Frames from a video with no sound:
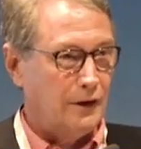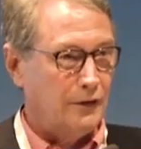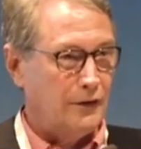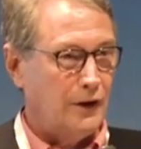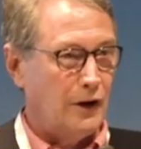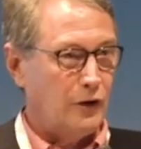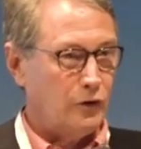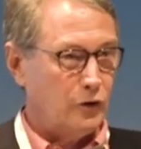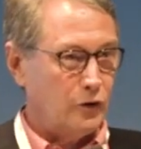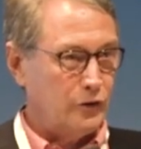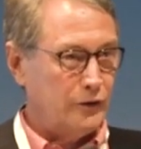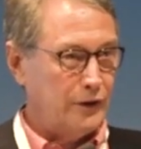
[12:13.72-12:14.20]

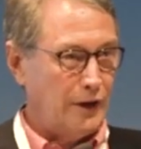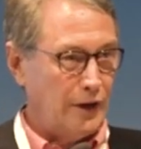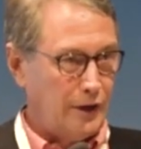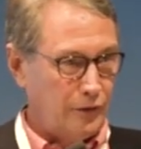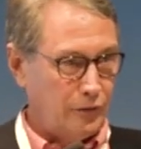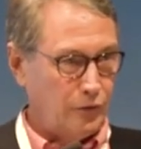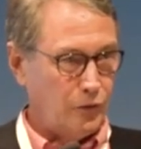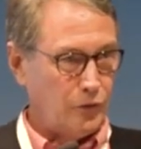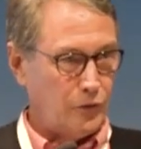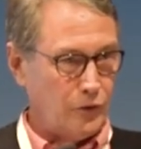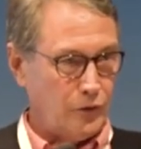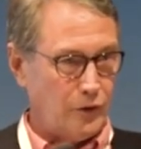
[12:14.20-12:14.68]
Now you
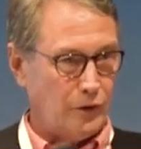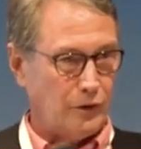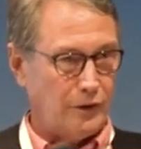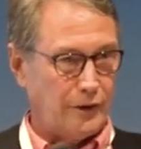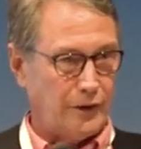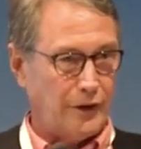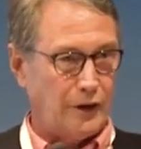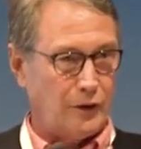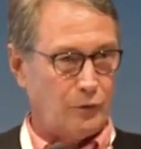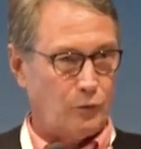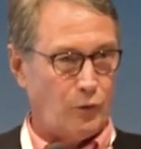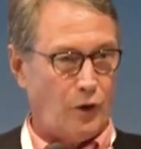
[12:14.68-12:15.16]
take those
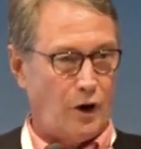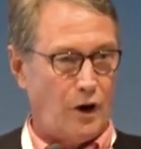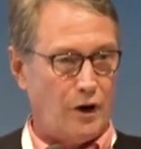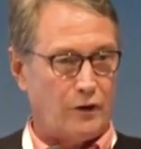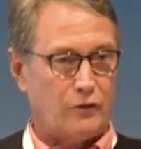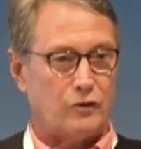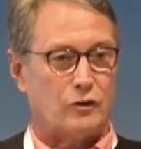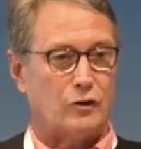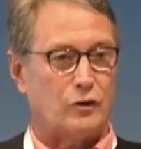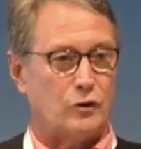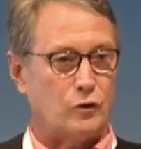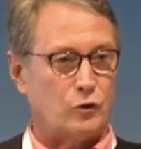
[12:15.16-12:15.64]
silicate
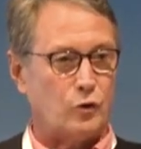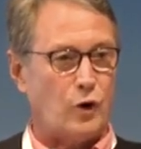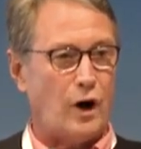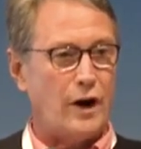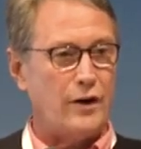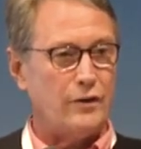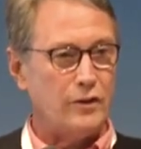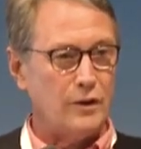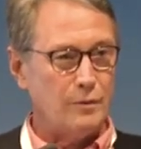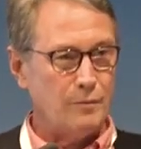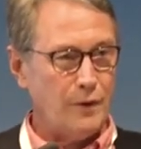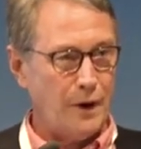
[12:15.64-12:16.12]
rocks,
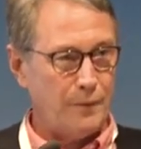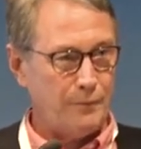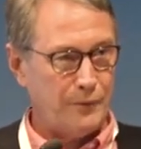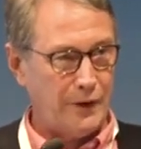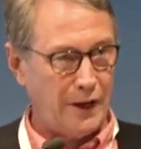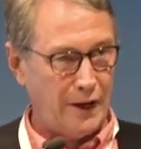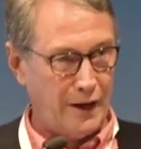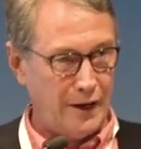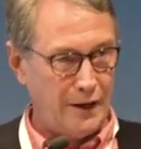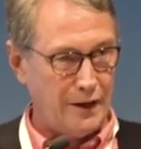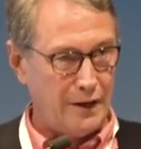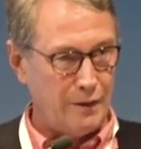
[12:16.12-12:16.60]
grind them up
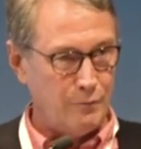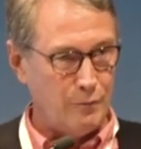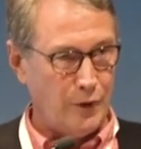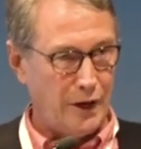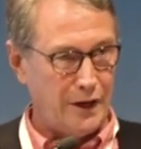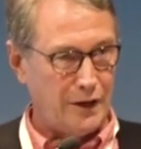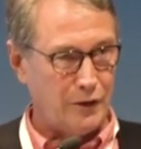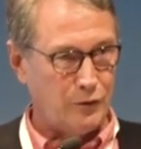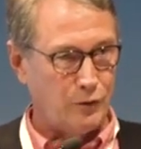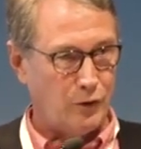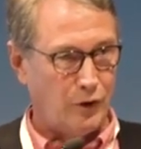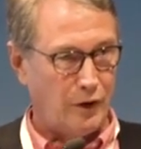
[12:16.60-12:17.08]
to 80
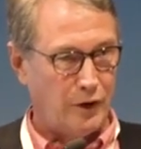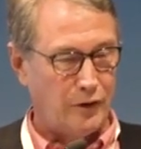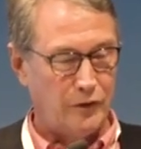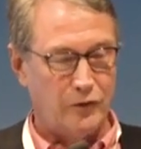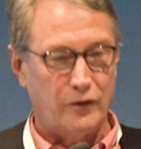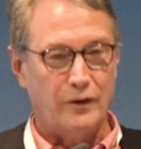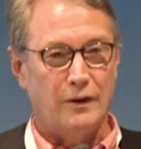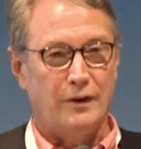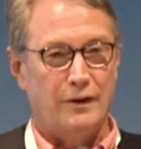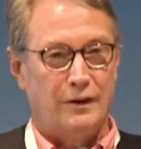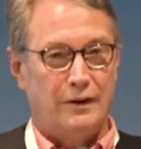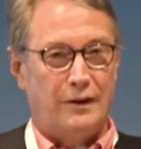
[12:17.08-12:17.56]

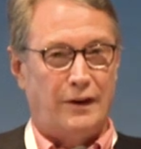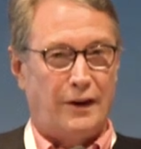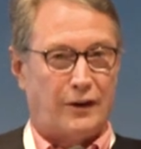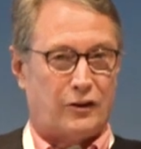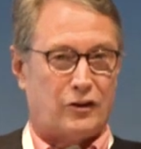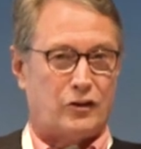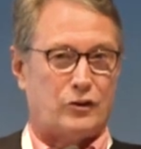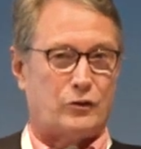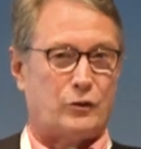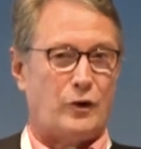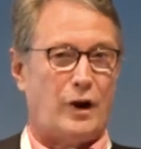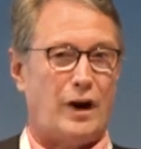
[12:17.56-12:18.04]
microns,
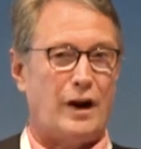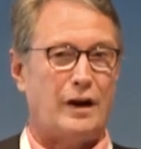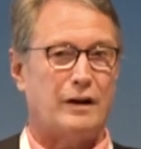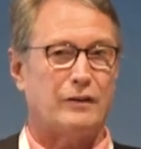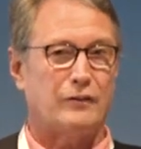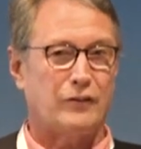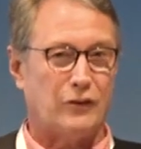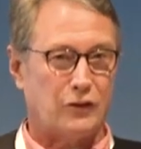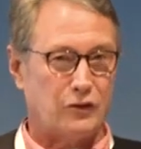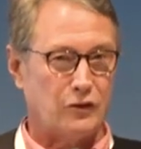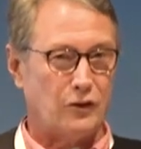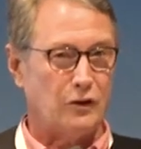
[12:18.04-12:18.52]

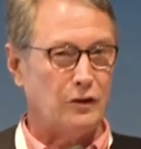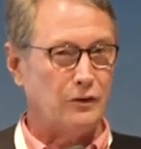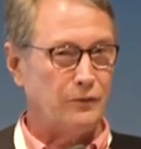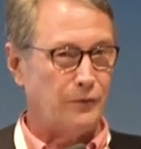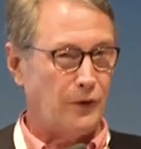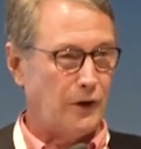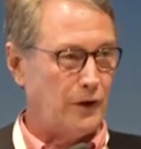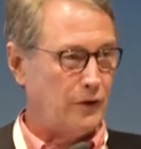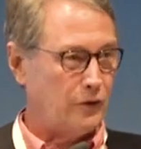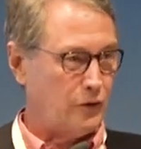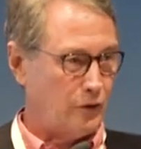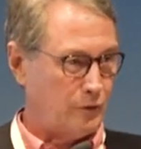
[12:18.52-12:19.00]
extract the
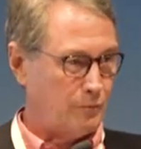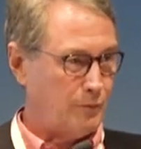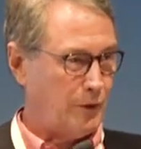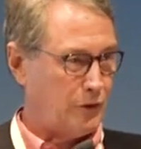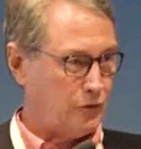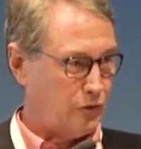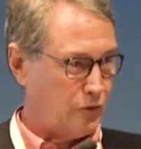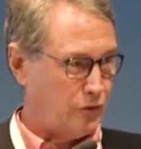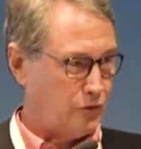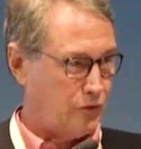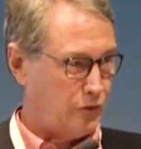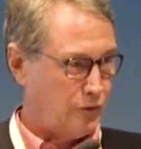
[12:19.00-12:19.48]
sulfides as
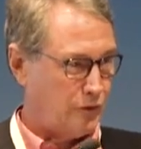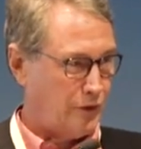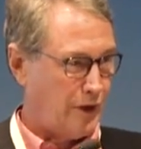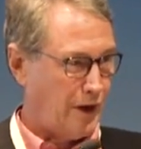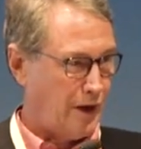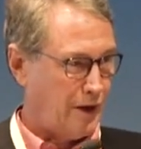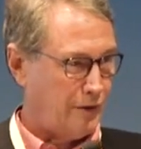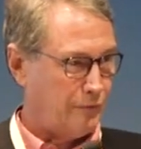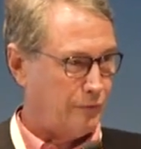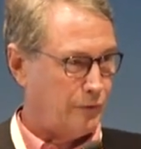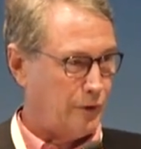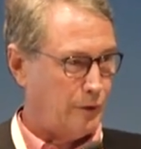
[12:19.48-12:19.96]
much as you
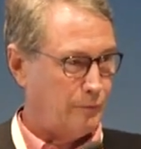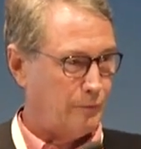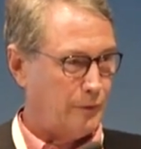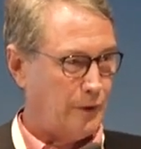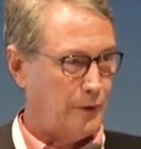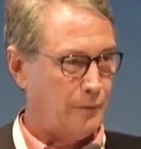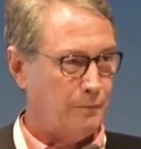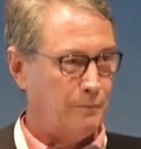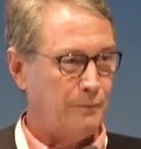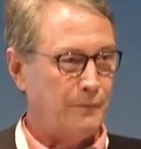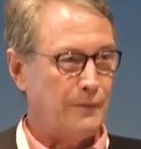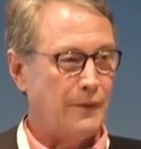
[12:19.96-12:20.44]
can from
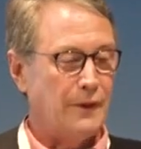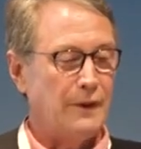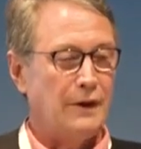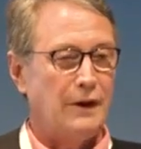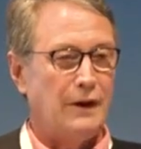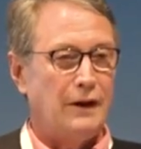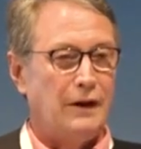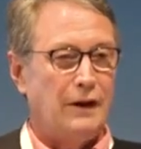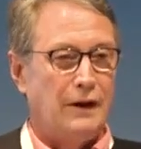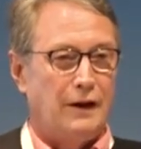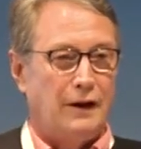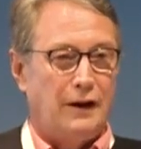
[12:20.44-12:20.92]
them.
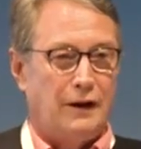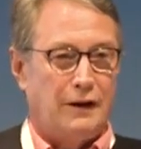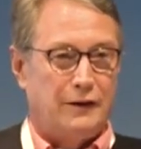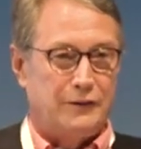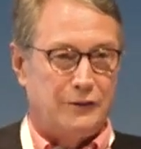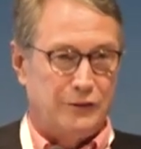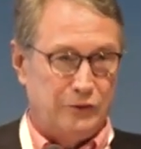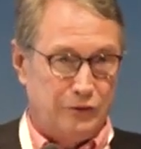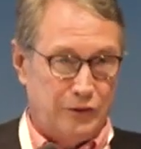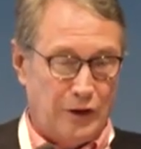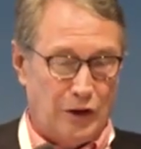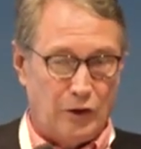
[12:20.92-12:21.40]

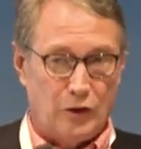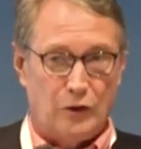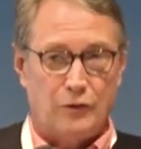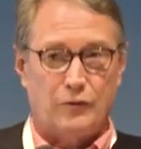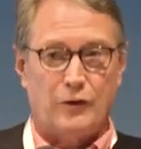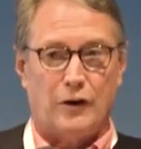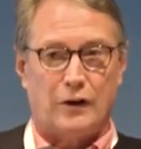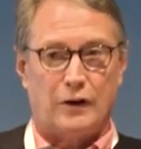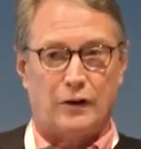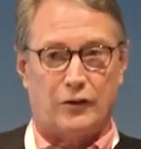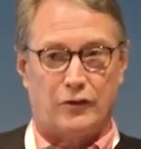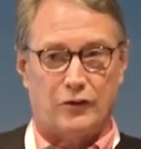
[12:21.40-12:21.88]
Now
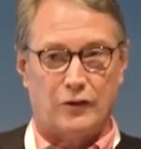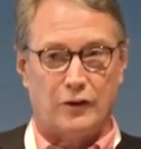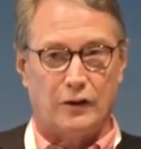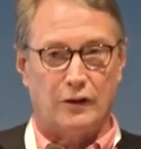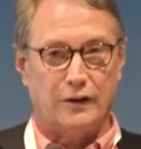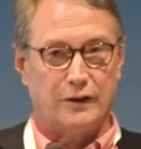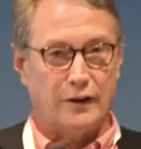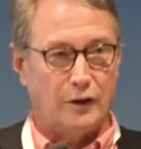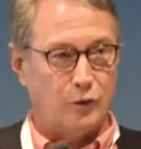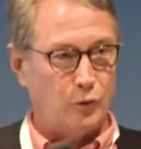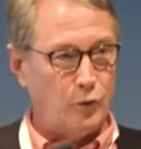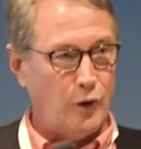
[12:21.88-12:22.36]
you've got a
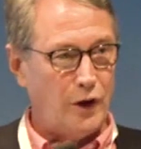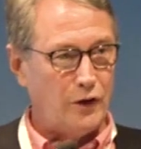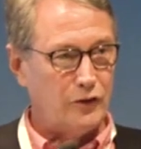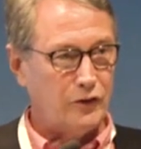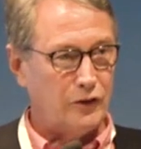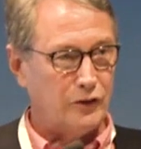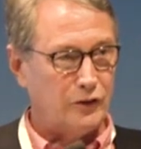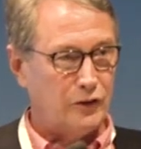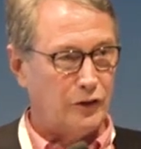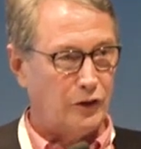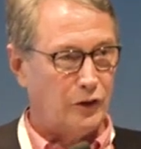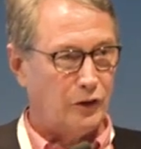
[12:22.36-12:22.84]
silicate
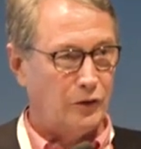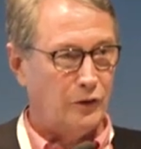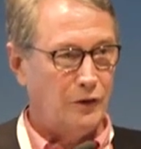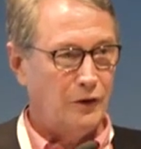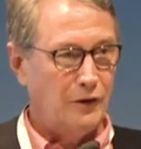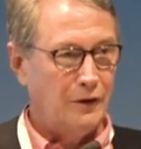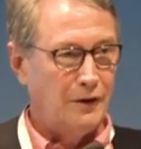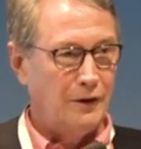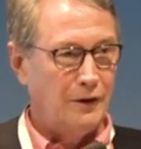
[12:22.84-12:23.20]
residue